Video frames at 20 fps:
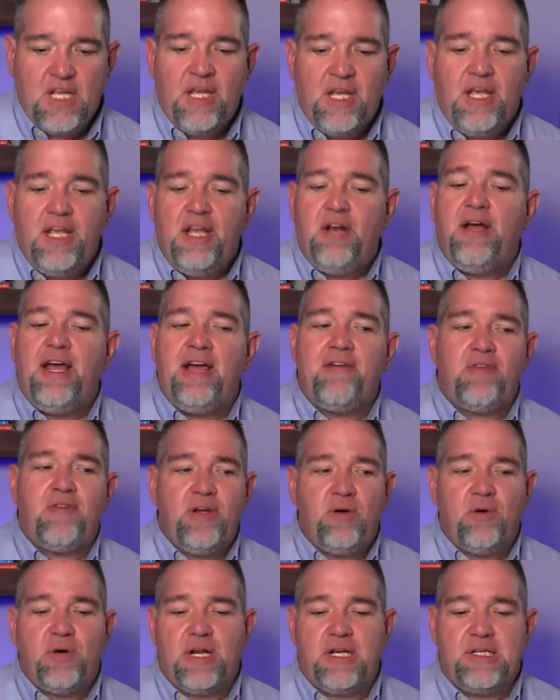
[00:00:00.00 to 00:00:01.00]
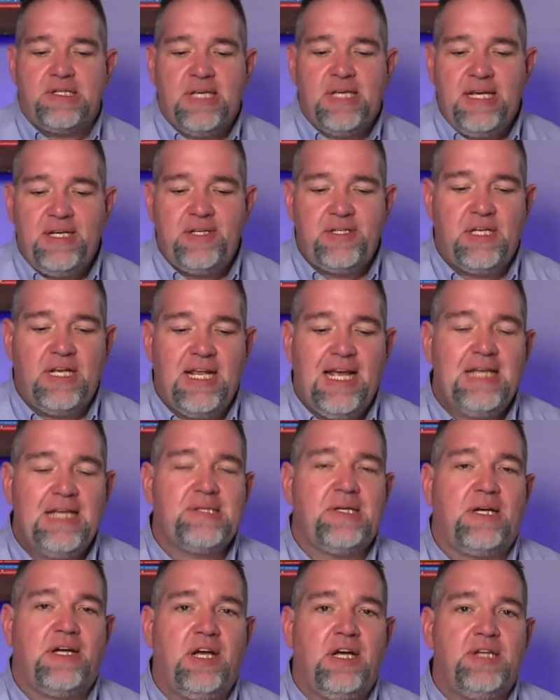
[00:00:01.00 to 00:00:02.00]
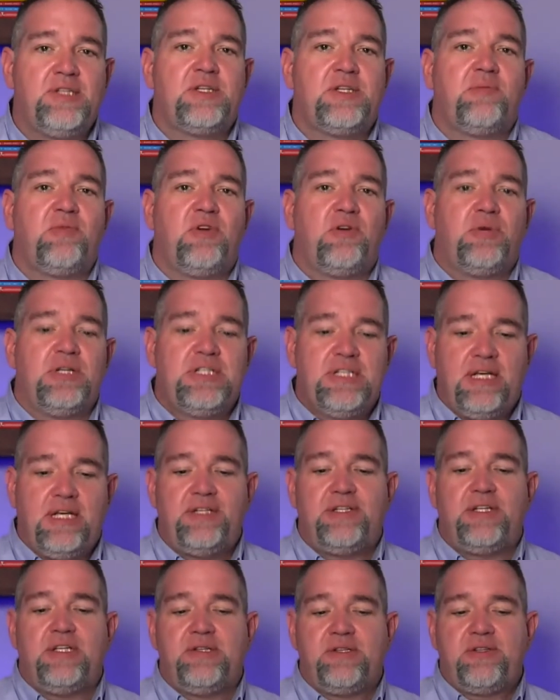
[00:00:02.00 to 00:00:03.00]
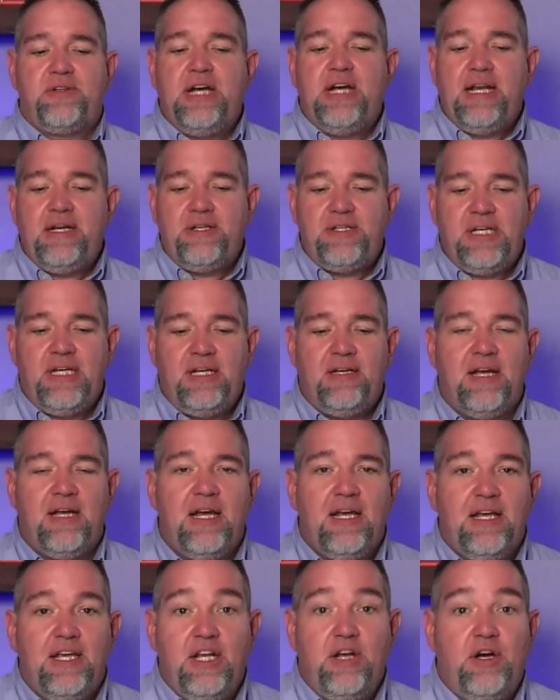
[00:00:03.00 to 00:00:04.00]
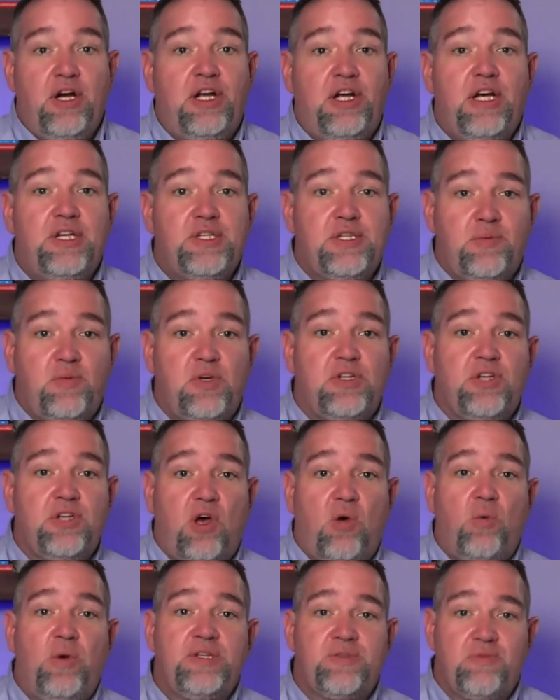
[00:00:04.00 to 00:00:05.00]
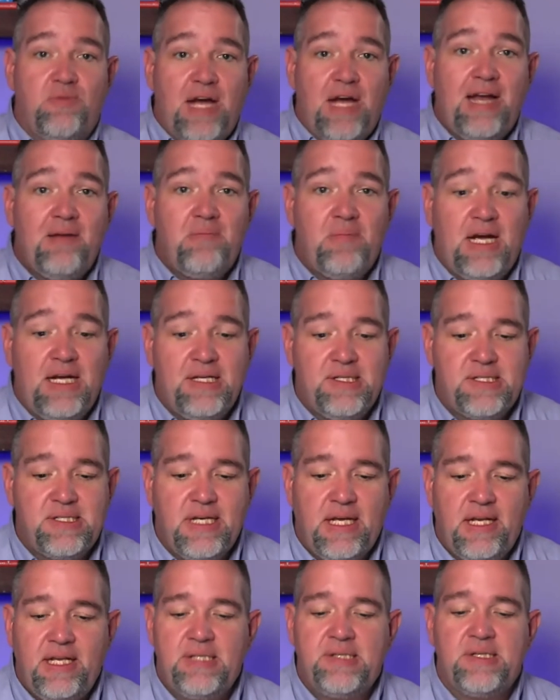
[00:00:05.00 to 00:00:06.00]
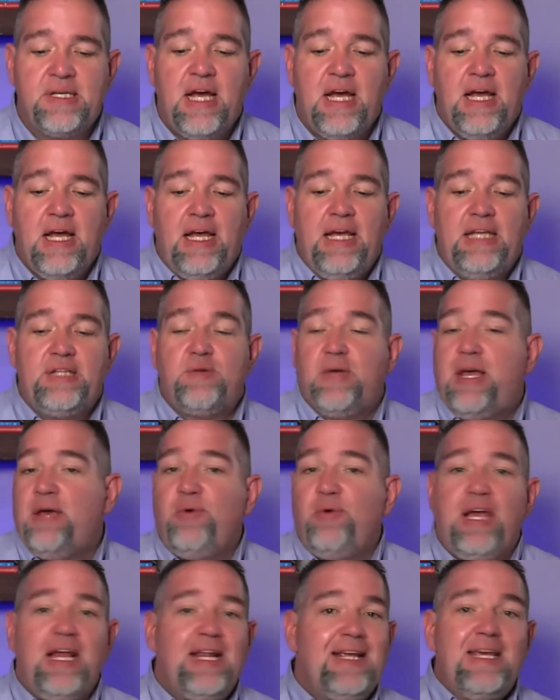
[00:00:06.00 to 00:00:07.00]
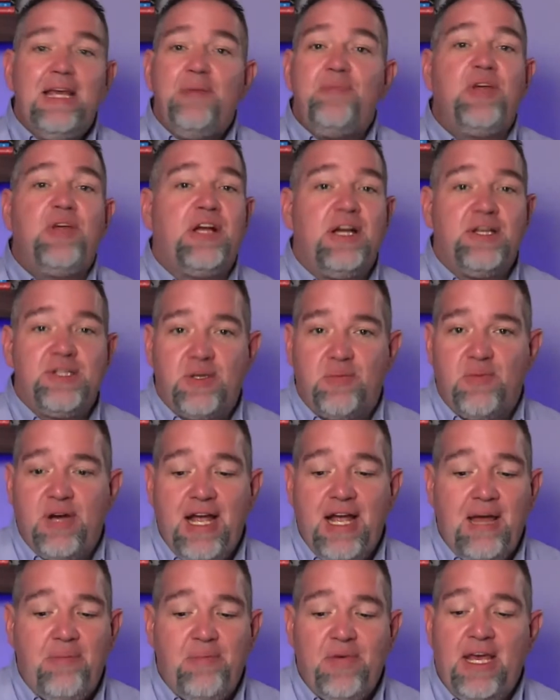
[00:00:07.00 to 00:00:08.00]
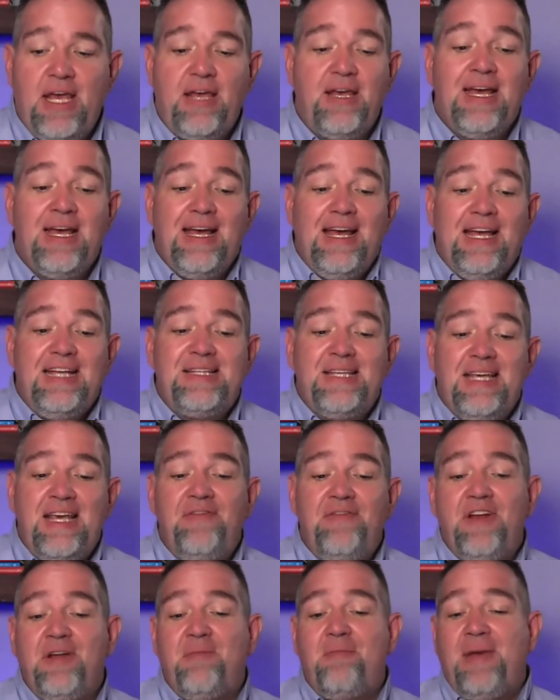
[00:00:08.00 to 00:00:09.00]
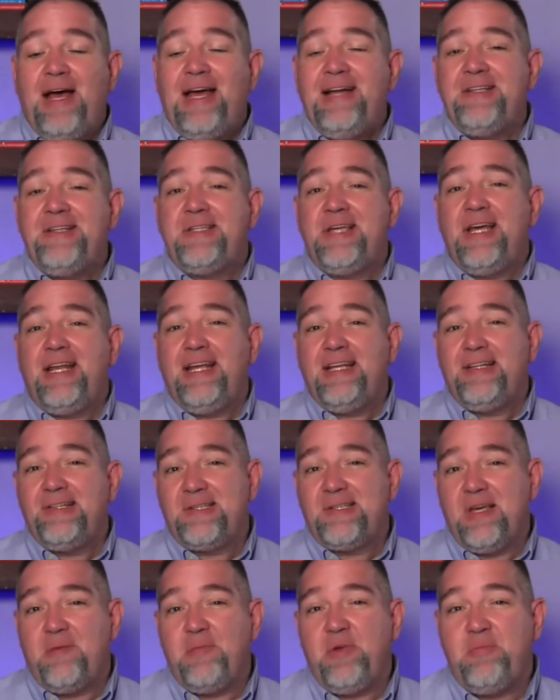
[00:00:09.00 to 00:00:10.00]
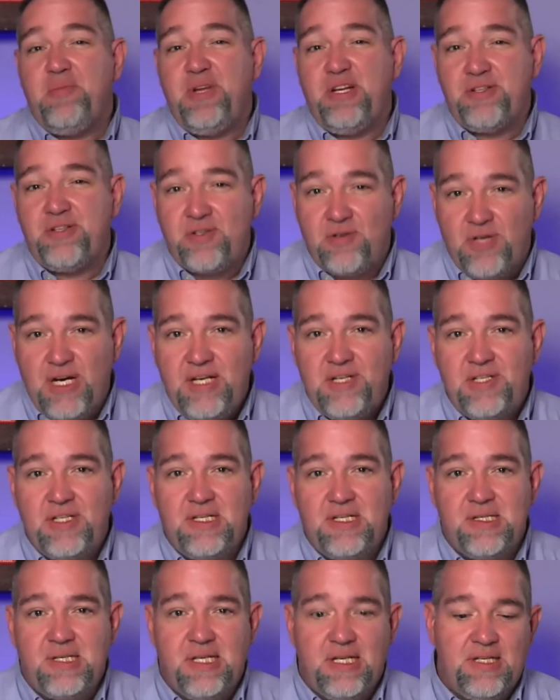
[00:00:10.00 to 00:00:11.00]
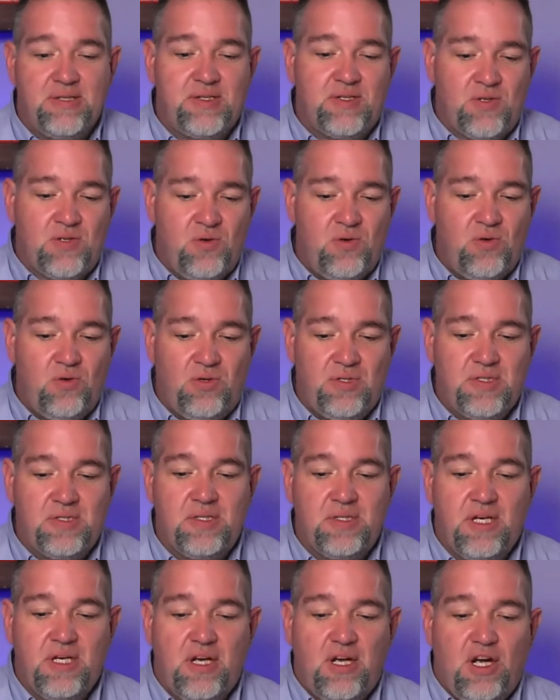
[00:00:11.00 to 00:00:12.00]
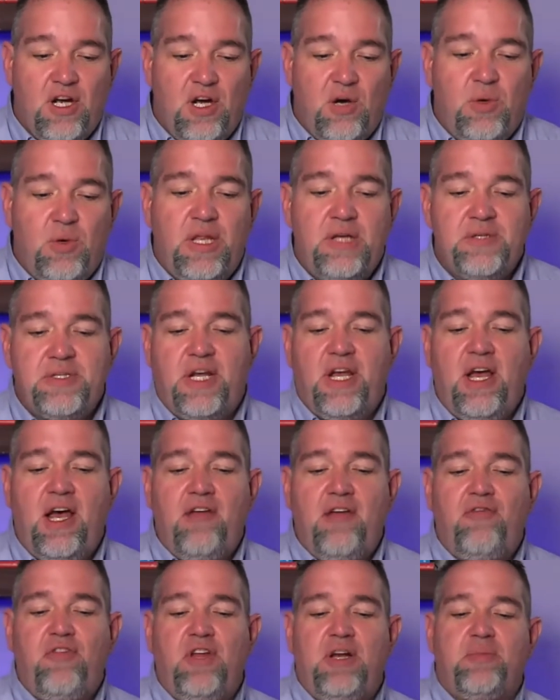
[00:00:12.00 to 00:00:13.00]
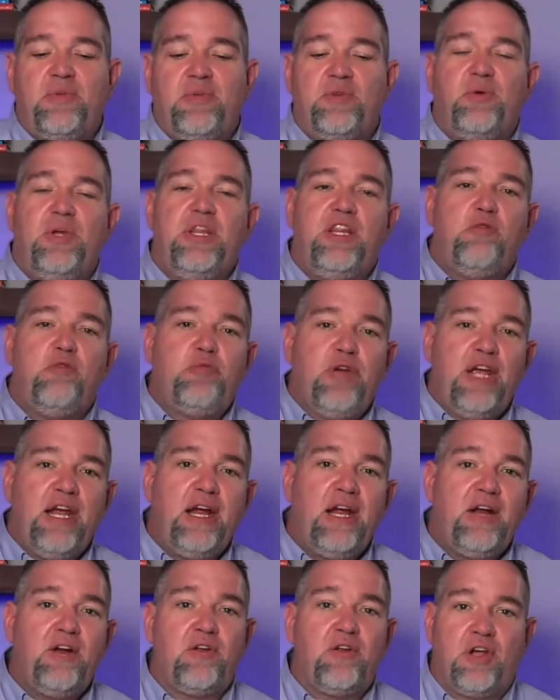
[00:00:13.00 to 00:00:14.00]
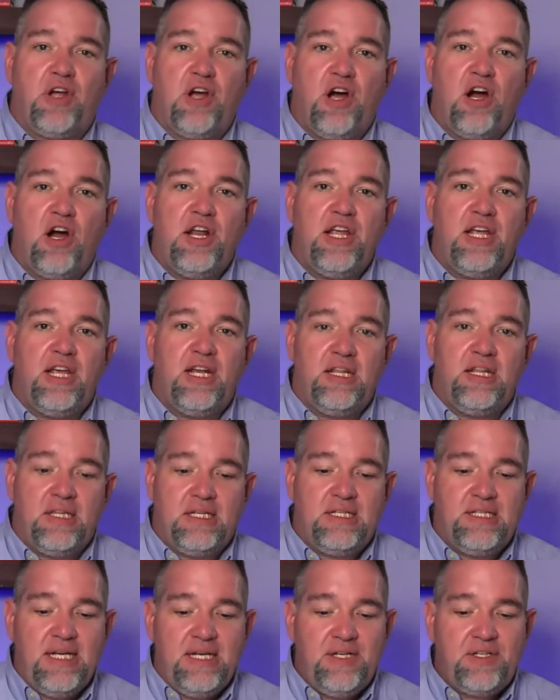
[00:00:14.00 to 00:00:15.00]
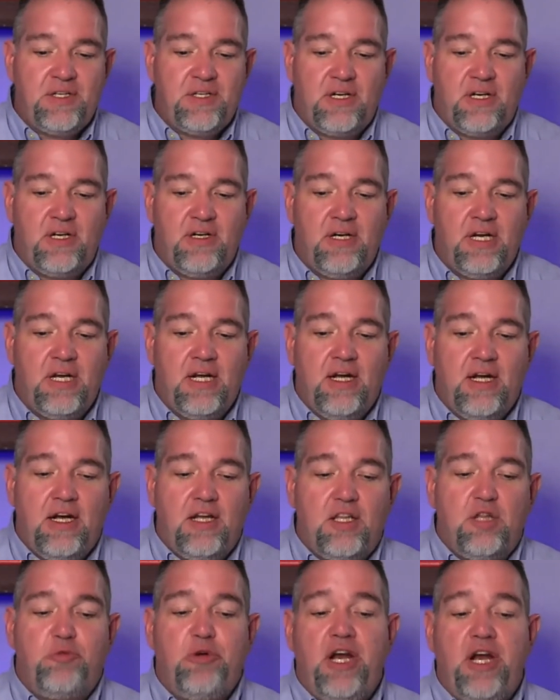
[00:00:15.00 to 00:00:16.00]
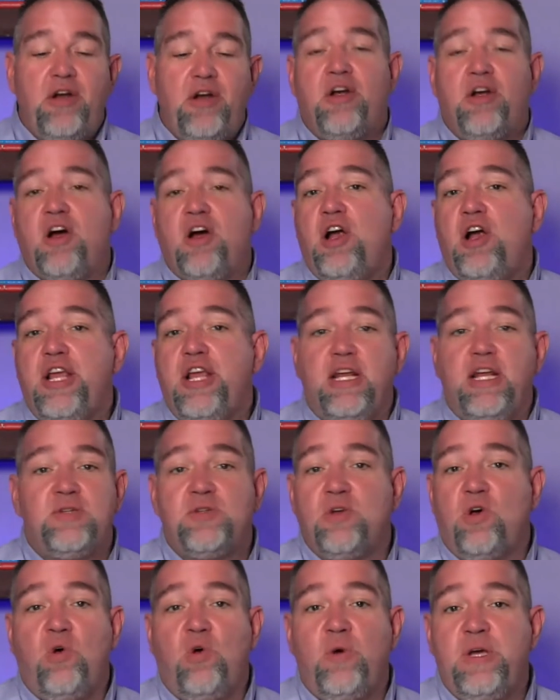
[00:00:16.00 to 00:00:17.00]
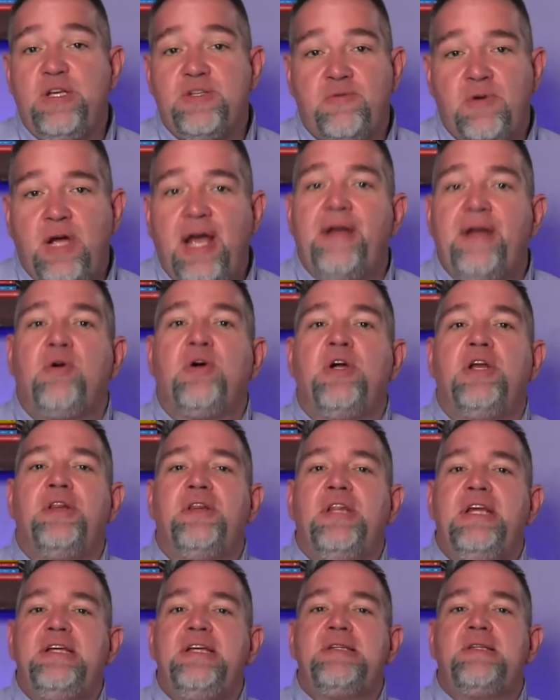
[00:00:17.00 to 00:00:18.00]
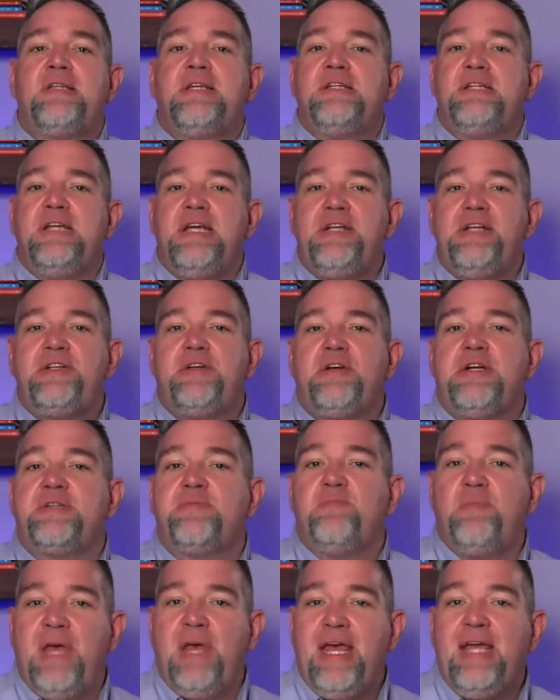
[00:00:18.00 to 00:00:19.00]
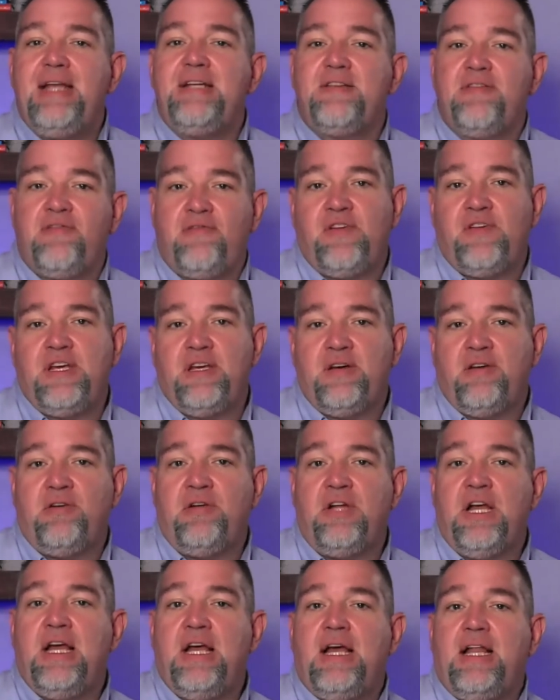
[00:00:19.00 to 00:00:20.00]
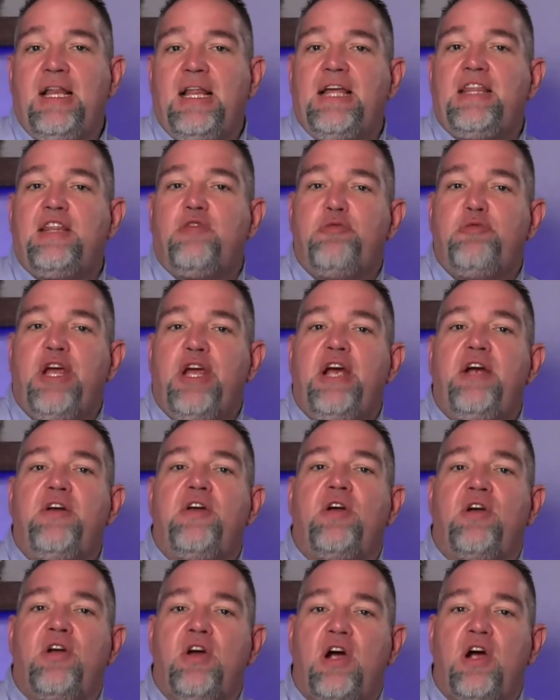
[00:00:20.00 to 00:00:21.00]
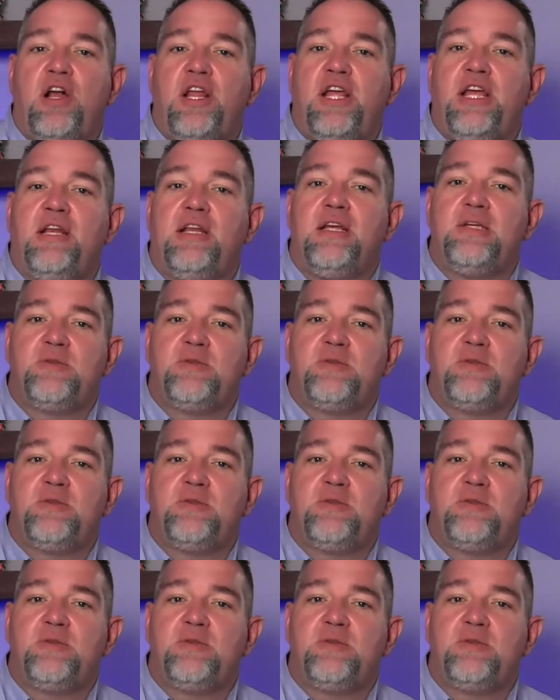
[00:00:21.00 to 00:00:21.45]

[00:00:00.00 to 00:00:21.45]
You know, every organization has a customer retention strategy. You know, a customer's always right mindset. It's hey, we got to keep the customer happy. Hey, it's even a mindset in some administrations and in schools where there's a conflict between the parent or the guardian and the teacher. The parent or guardian is always right, or at least the teacher is made to feel like the parent or guardian is